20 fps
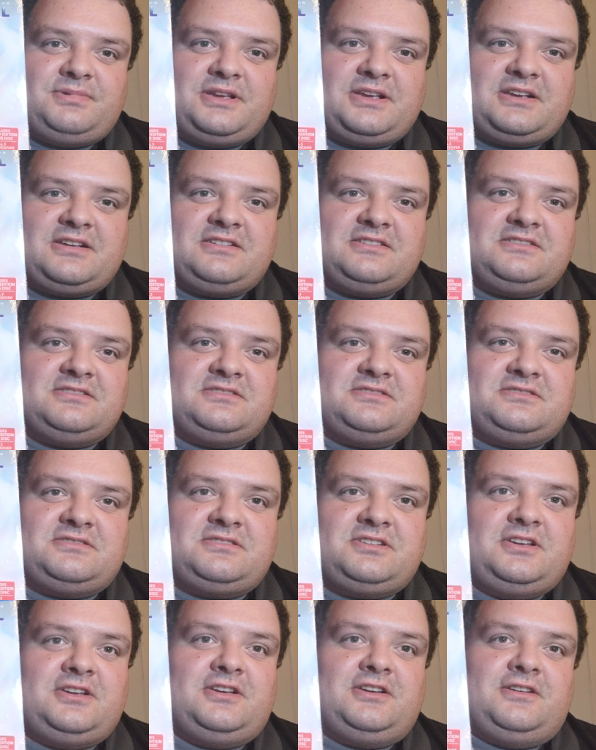because
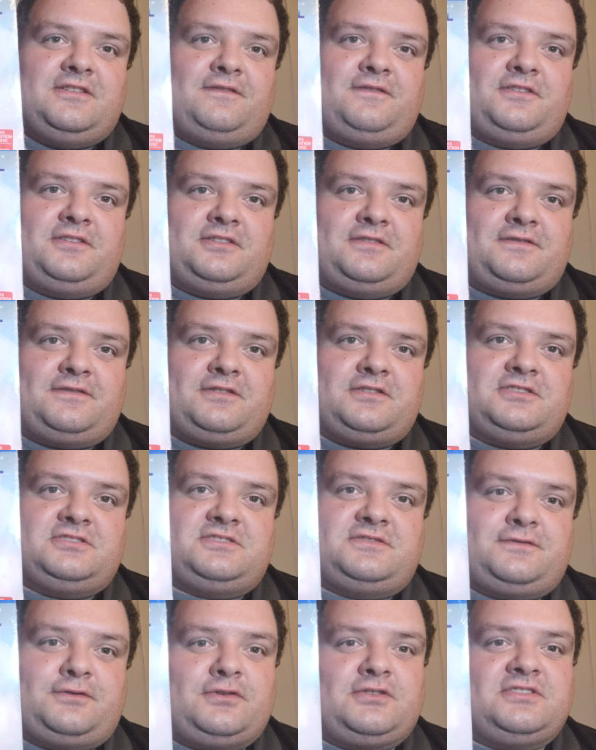for the first
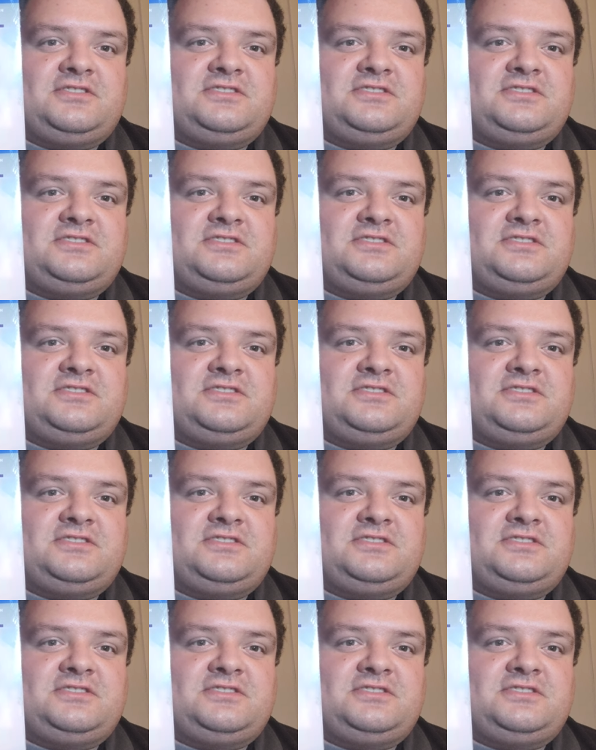four